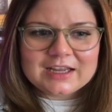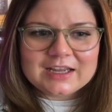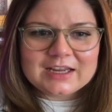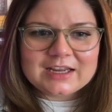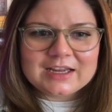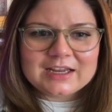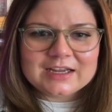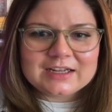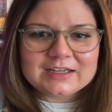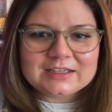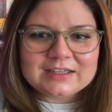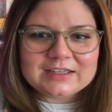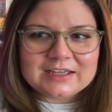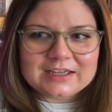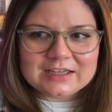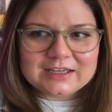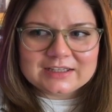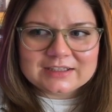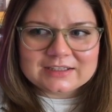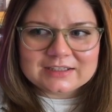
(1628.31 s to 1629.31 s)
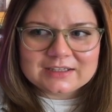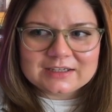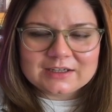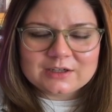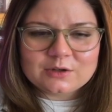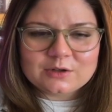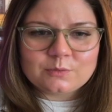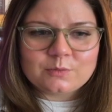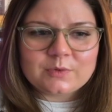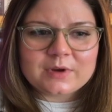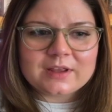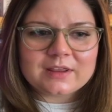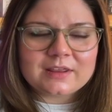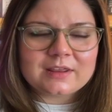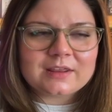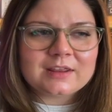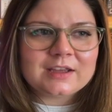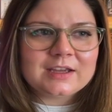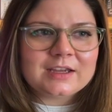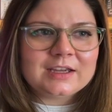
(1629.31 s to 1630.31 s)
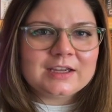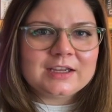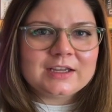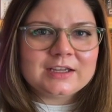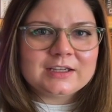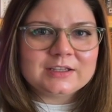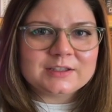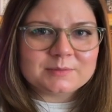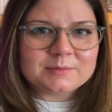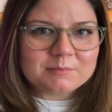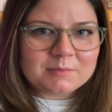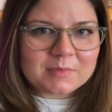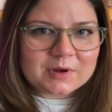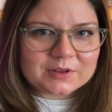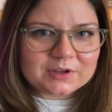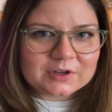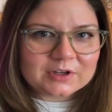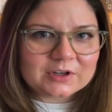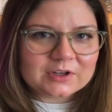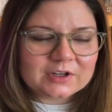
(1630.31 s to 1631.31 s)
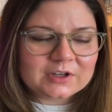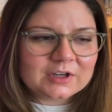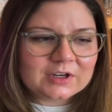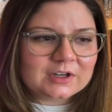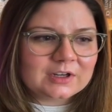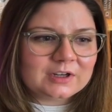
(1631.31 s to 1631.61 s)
and the incident with his mother